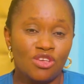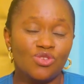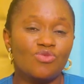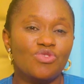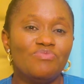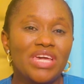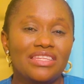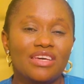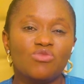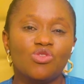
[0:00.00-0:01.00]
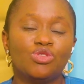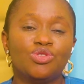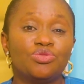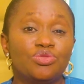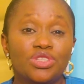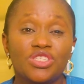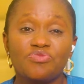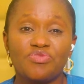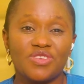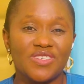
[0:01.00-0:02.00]
So we make them go through this
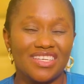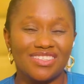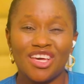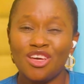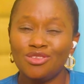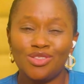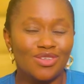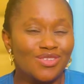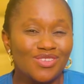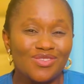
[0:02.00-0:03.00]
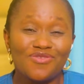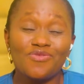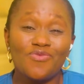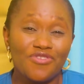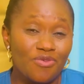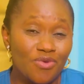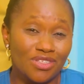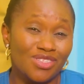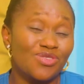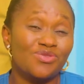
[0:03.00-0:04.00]
process just for what?